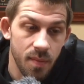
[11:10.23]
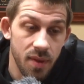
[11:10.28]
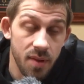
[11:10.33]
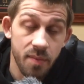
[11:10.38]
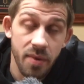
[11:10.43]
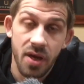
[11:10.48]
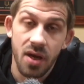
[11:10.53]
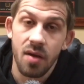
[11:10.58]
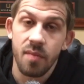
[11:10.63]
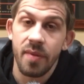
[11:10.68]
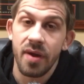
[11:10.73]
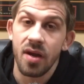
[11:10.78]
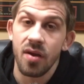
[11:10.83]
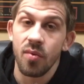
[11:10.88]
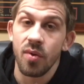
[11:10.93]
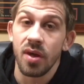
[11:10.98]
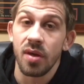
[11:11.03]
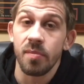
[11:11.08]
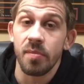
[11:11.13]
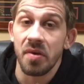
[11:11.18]
the bigger and better
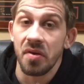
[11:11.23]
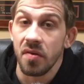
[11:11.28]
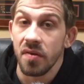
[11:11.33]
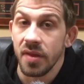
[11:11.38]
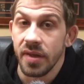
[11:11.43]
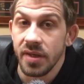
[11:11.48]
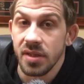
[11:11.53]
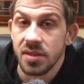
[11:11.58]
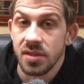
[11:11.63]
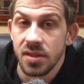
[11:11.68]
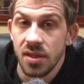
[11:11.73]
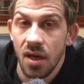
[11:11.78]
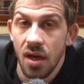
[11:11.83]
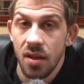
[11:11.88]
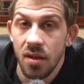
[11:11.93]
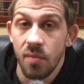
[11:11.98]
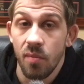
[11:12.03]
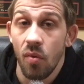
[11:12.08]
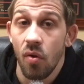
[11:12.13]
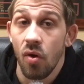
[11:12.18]
we can build this,
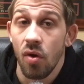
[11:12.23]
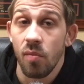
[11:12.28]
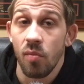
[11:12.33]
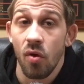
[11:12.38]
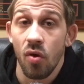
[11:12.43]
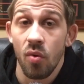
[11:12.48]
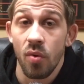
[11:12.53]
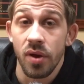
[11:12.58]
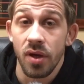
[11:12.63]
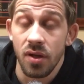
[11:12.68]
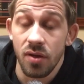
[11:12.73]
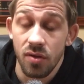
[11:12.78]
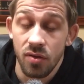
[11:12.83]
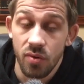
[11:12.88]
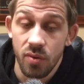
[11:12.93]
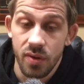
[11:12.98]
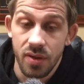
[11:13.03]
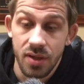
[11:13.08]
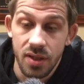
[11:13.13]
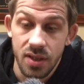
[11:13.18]
and the more and more we can do
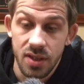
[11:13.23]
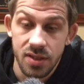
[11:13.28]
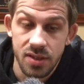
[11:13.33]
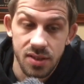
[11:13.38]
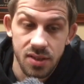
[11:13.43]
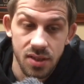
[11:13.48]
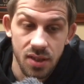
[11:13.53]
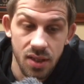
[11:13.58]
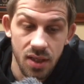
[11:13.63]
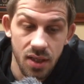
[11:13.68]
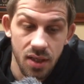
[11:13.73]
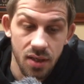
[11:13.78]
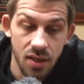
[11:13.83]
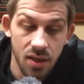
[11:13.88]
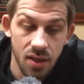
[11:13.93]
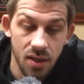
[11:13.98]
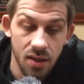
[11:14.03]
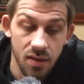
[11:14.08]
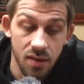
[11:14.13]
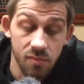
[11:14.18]
with this, and
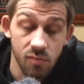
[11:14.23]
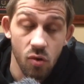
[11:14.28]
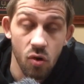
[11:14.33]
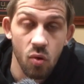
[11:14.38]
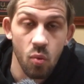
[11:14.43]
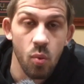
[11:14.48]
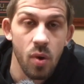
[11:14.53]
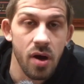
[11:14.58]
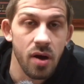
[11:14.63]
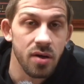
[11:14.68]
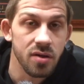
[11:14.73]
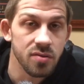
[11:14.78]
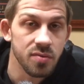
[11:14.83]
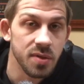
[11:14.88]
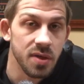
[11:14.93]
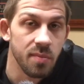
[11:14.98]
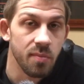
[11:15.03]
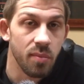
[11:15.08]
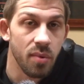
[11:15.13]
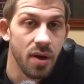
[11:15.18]
the more awareness we
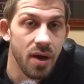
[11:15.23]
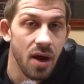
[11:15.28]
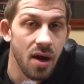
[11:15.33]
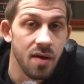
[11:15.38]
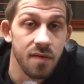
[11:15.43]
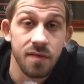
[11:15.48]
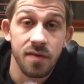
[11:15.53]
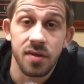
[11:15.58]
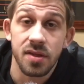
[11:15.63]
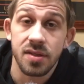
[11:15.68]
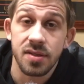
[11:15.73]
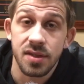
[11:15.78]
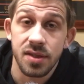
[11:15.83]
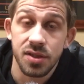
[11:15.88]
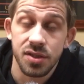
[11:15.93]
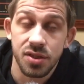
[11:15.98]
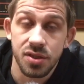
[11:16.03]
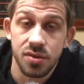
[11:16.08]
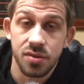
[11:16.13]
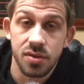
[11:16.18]
can bring out for these
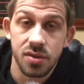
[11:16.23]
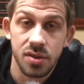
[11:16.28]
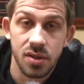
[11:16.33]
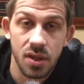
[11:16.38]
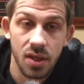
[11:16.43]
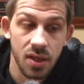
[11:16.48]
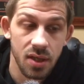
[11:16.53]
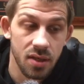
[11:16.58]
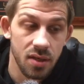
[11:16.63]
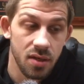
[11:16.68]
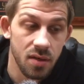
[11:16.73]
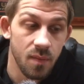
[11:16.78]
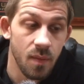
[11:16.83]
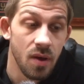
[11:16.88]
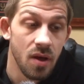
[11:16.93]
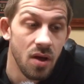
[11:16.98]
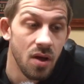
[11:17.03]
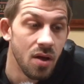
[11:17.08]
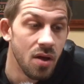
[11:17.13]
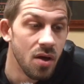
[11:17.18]
issues, and
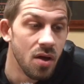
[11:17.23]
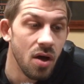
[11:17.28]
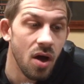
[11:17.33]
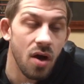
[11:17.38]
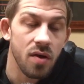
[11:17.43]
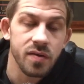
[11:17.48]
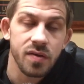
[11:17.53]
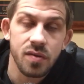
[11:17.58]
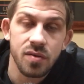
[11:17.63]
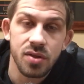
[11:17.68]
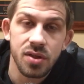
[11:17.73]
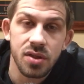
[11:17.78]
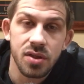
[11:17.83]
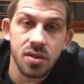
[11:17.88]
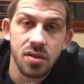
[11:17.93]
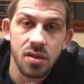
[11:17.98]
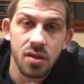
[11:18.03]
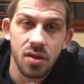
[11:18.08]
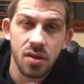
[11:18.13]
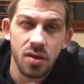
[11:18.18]
also just
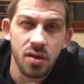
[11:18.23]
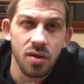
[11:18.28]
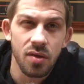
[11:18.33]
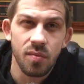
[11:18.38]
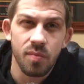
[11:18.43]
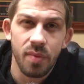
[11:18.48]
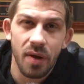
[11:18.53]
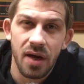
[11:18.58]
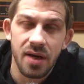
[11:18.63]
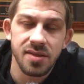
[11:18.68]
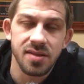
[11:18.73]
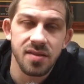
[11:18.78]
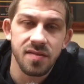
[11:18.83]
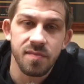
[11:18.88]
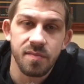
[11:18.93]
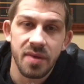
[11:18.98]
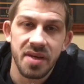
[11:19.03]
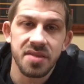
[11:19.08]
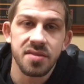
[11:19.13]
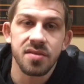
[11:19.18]
a good positive
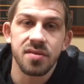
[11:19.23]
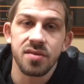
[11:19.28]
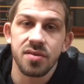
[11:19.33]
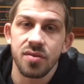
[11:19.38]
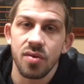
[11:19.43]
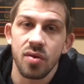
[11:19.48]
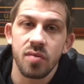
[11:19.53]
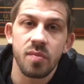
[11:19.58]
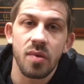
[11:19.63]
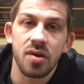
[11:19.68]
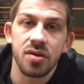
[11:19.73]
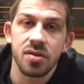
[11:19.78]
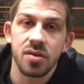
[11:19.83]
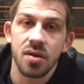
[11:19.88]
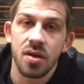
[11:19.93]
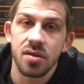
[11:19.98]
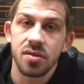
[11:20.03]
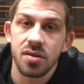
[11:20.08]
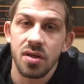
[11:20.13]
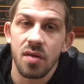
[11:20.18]
message toward martial
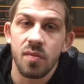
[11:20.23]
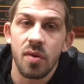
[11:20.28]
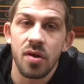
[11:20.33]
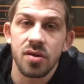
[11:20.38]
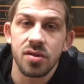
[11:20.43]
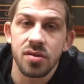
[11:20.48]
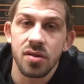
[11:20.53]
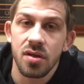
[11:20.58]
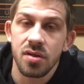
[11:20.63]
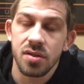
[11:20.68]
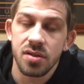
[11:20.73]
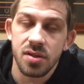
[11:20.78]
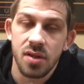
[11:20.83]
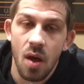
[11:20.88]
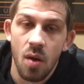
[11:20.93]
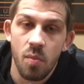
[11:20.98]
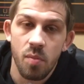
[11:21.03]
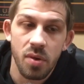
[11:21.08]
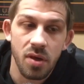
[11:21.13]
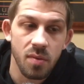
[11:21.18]
arts and how martial arts has
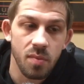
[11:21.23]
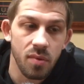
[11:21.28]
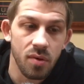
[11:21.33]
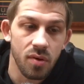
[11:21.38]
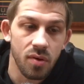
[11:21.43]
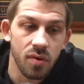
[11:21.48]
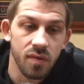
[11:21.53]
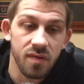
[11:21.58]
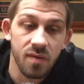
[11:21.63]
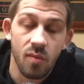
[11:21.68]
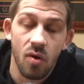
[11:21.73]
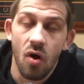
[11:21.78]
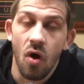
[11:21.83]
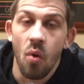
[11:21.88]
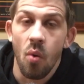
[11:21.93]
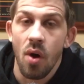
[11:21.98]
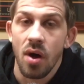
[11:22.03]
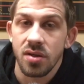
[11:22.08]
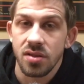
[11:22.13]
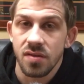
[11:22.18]
helped people from
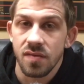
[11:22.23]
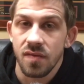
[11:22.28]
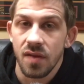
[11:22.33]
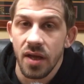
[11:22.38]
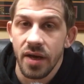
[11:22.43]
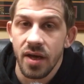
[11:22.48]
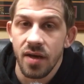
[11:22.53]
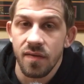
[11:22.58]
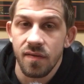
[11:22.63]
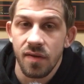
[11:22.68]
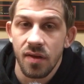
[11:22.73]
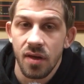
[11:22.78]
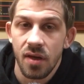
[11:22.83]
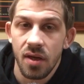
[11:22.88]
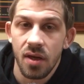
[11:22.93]
all walks of life,